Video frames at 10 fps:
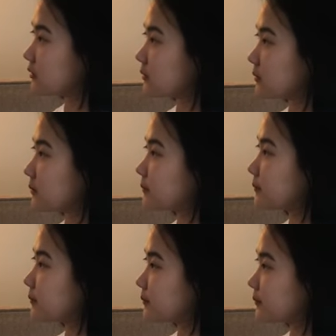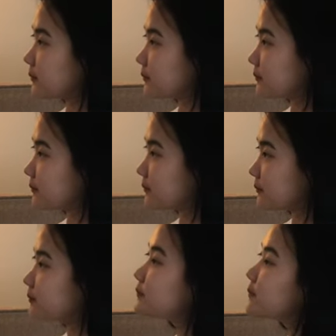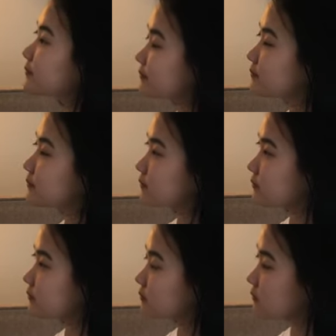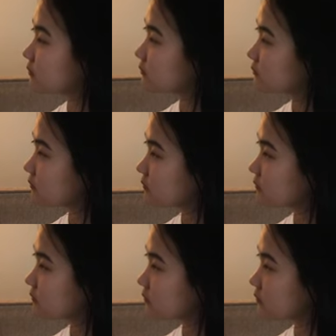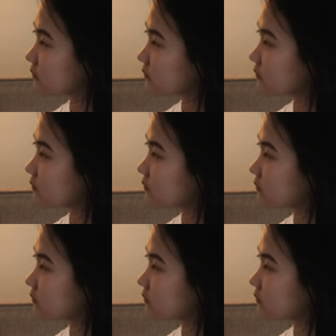(silent)